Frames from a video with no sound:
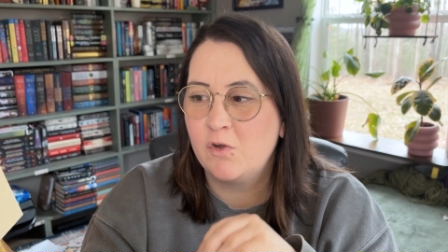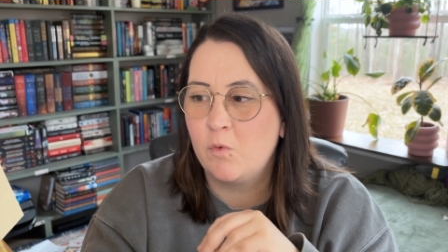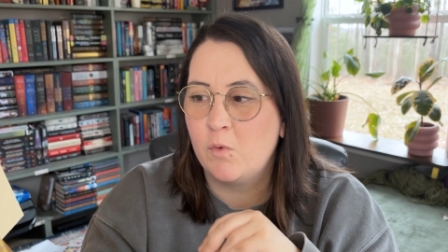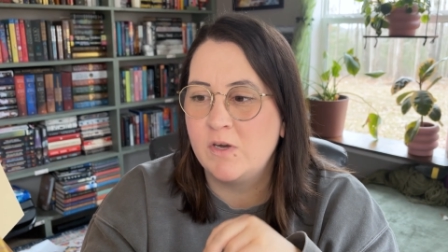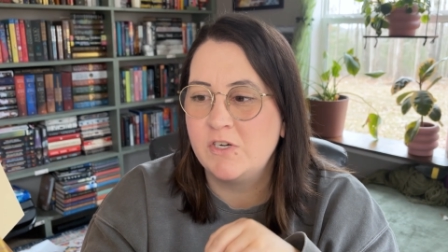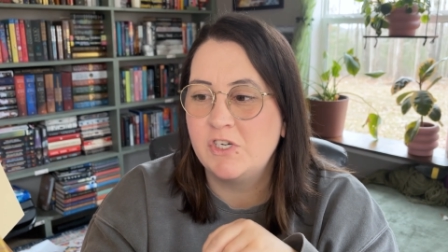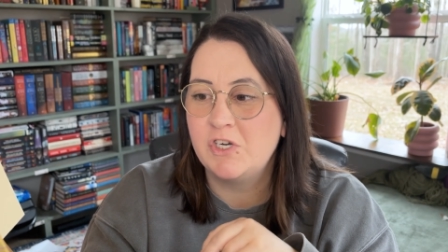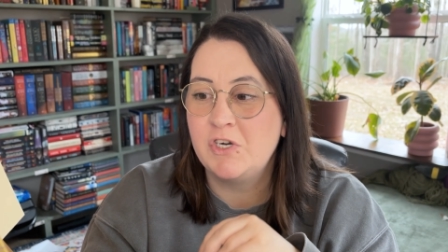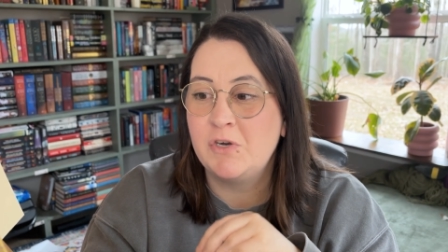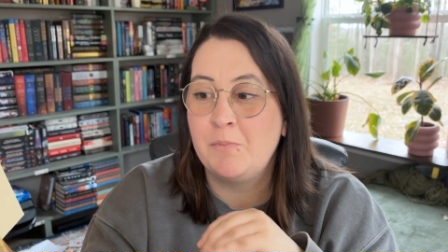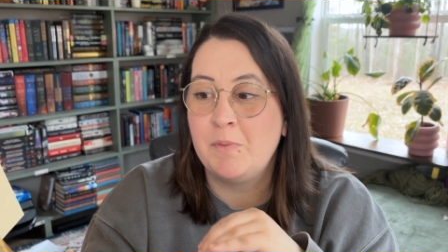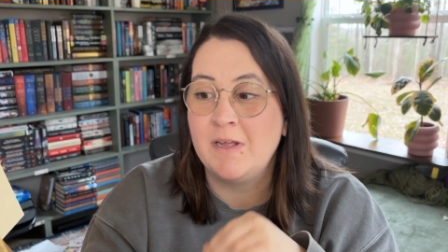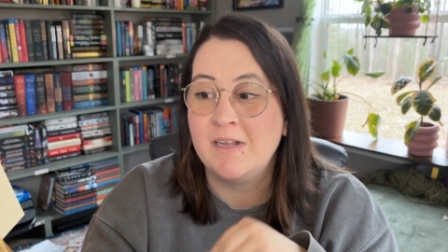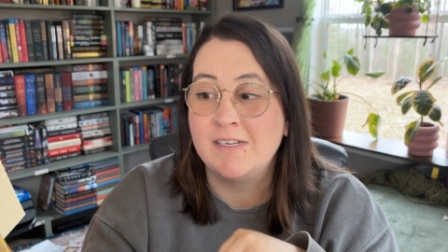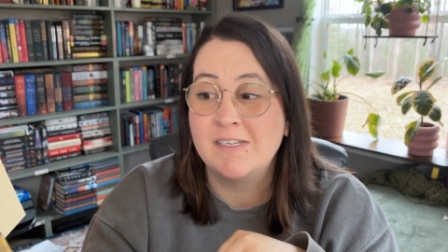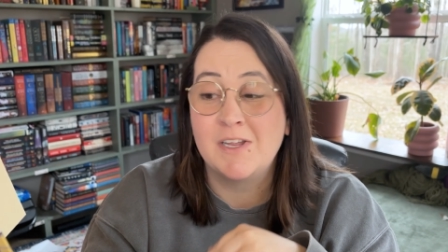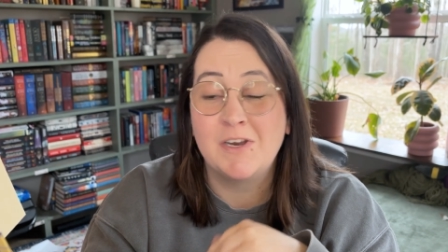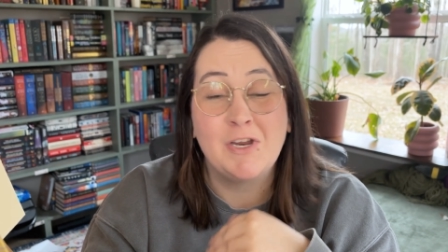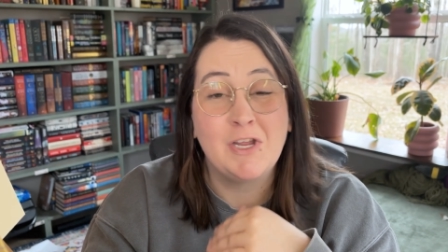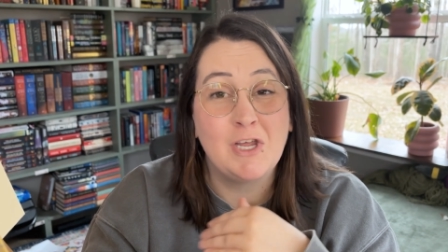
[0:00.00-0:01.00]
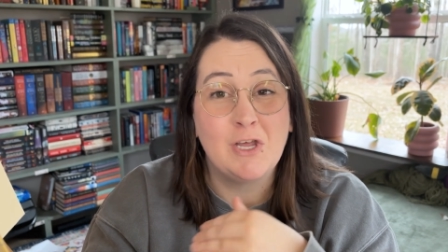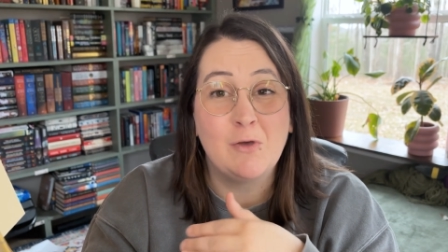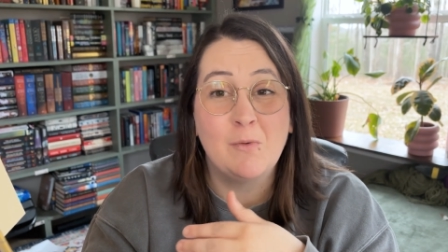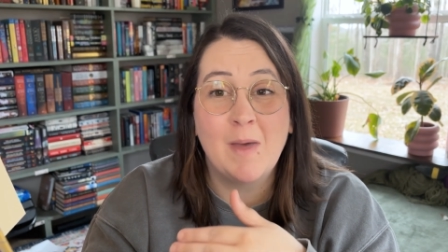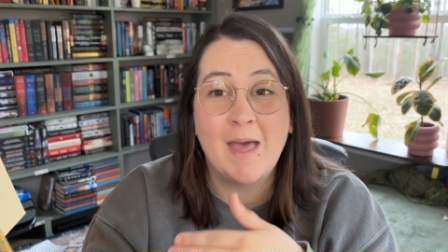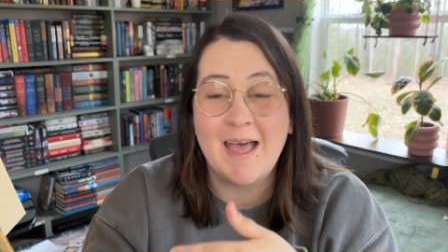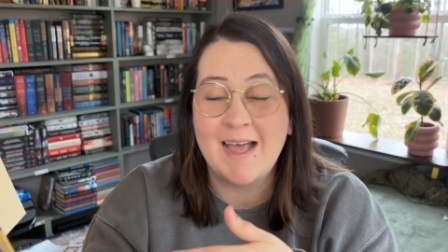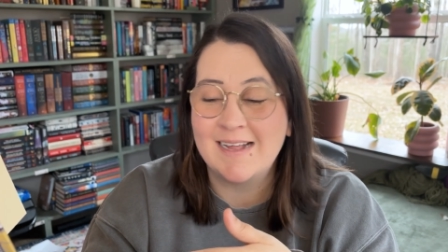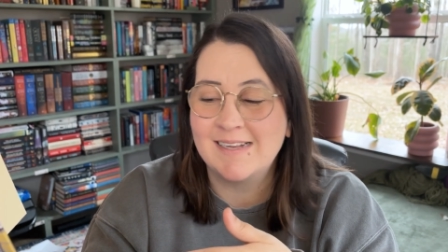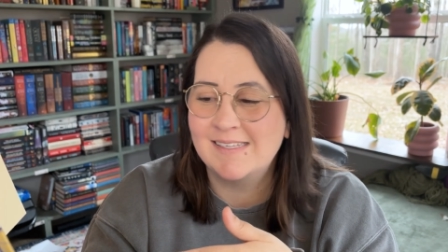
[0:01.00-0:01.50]
question depends on who you
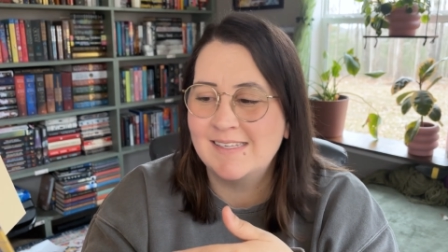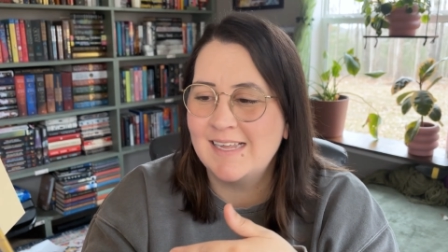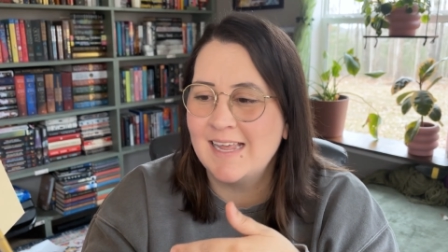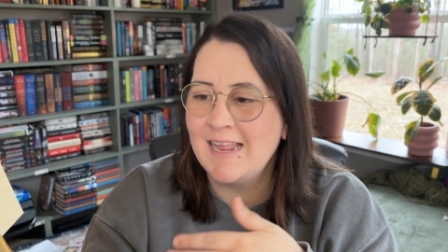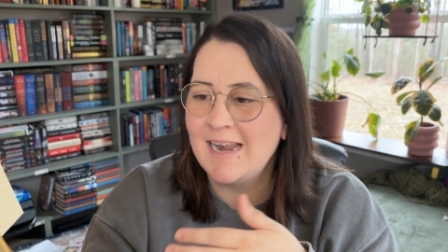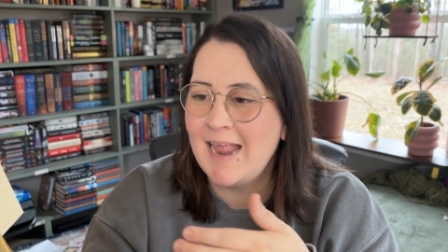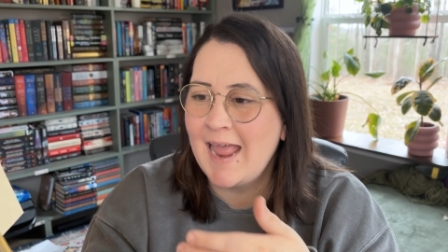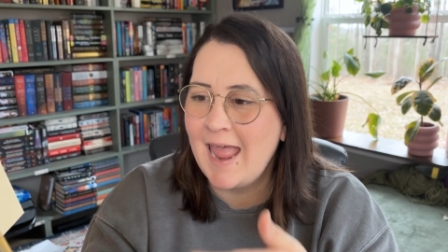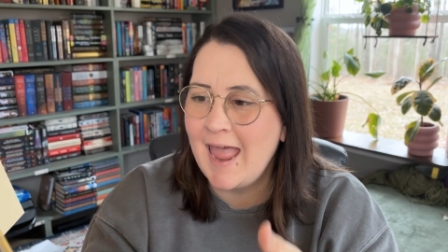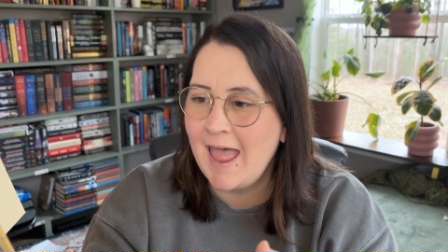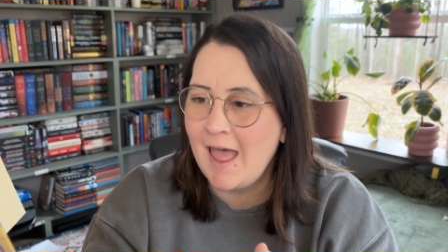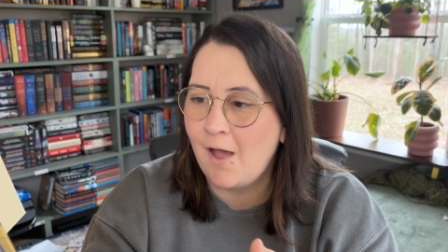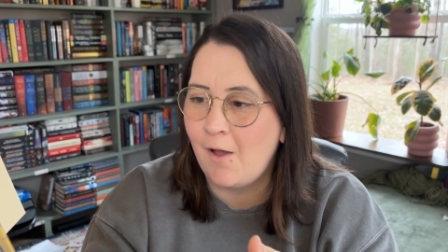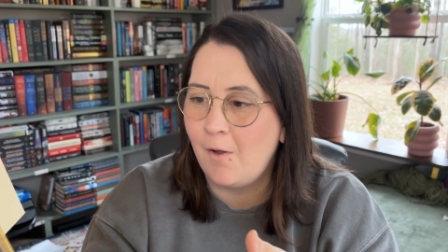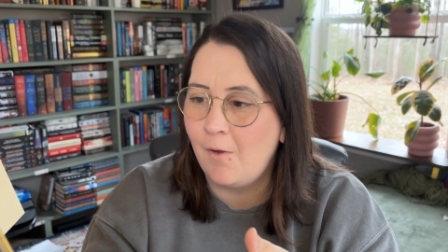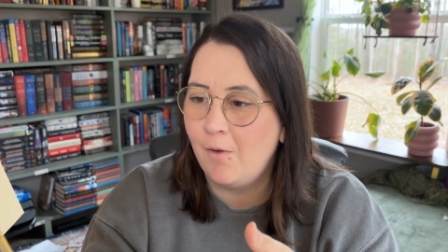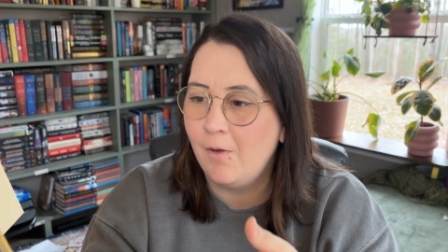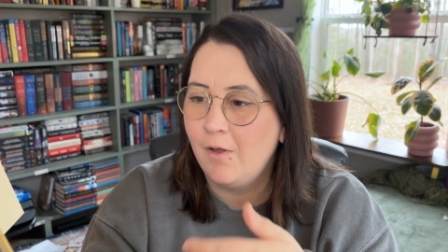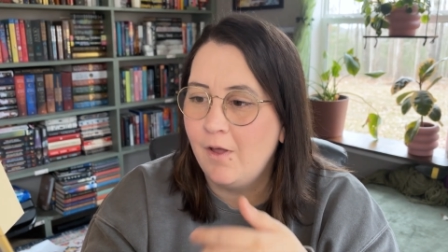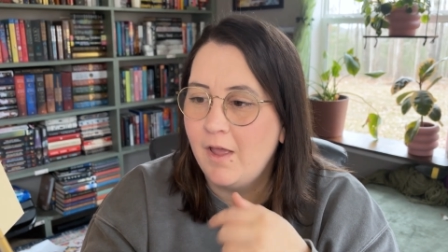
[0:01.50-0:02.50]
ask and how.